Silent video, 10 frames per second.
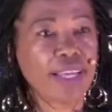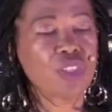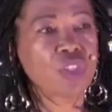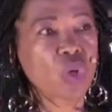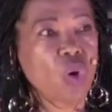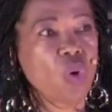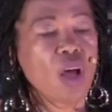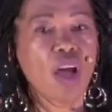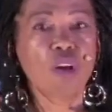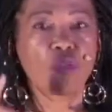And
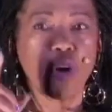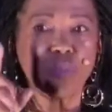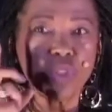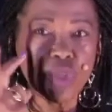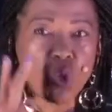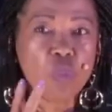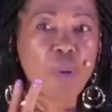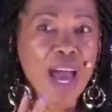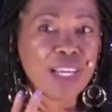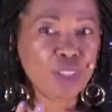so from two
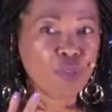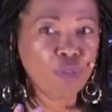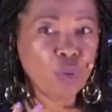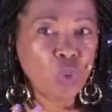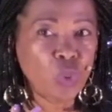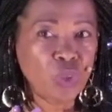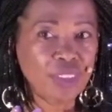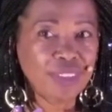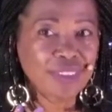bags of food,